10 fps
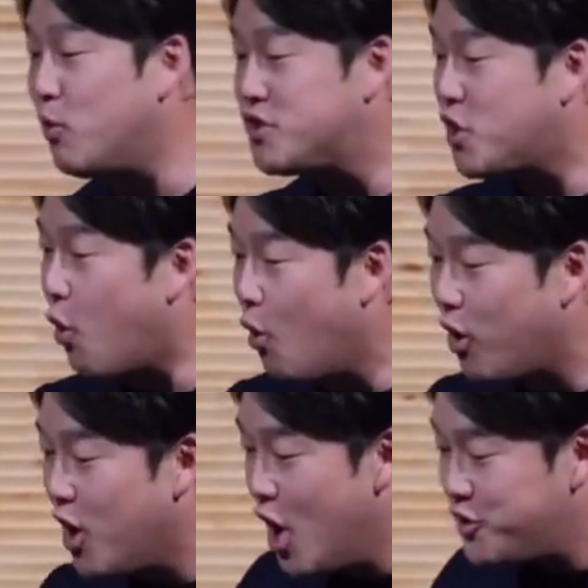What's
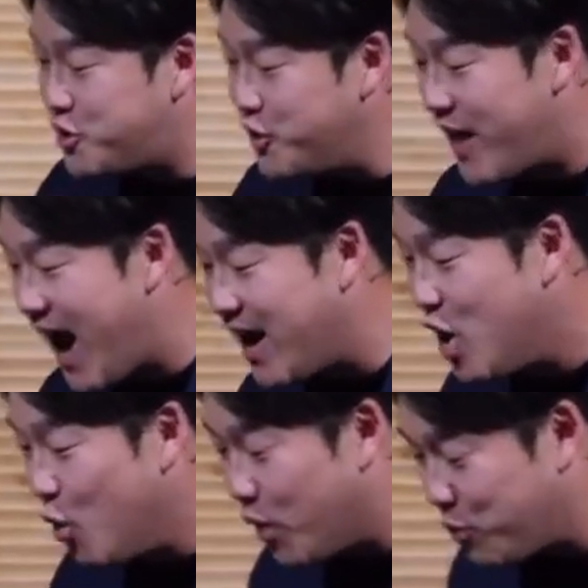core to that,
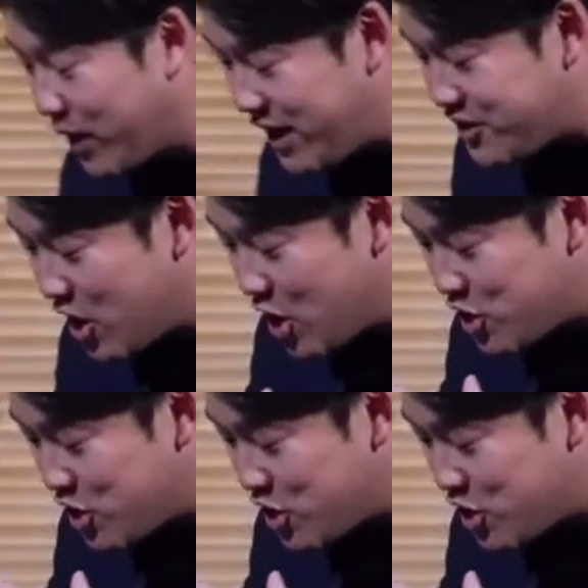what, what, is,